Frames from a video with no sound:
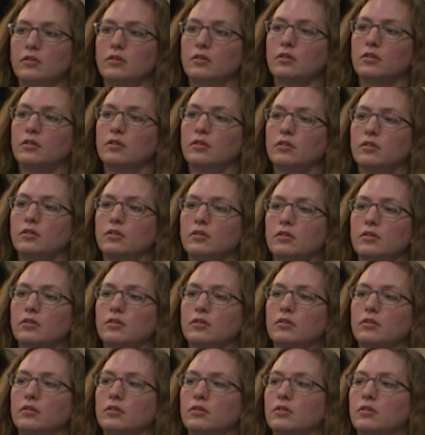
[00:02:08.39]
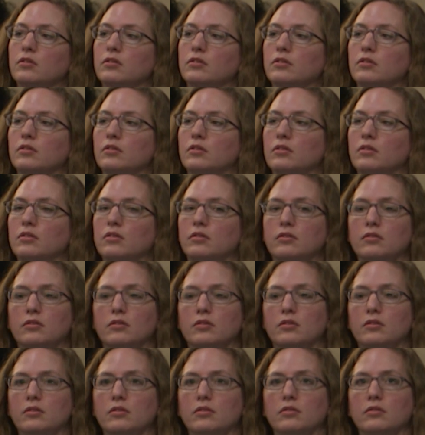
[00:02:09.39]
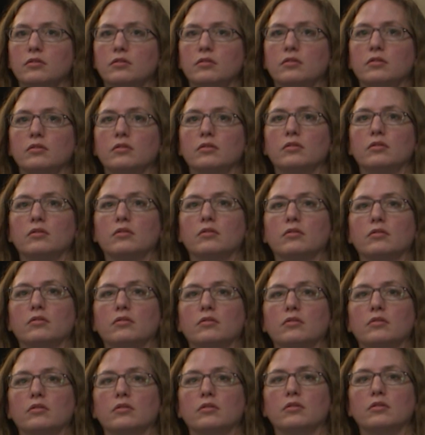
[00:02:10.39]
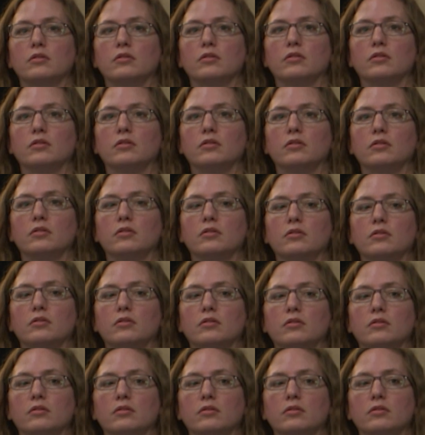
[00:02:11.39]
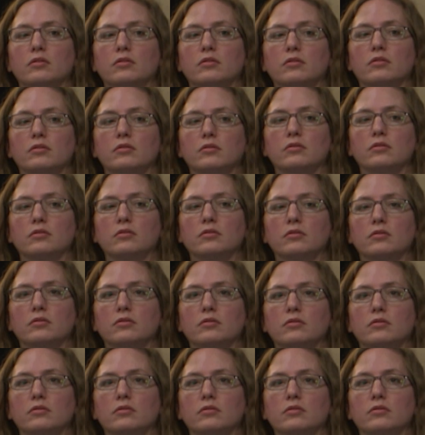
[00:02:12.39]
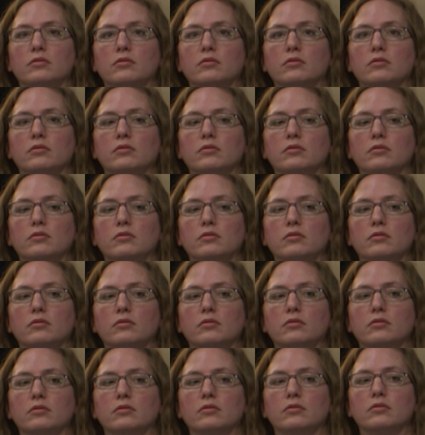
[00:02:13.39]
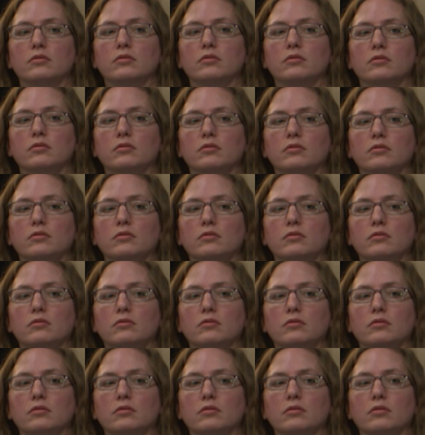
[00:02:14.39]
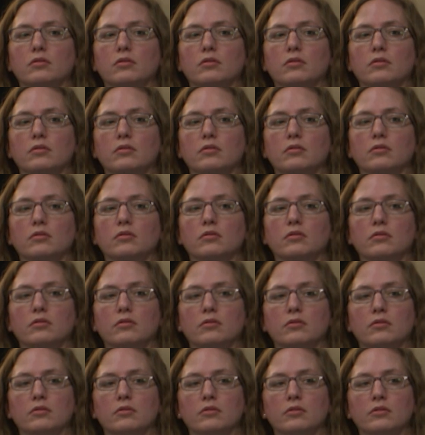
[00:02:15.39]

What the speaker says: This person isn't speaking.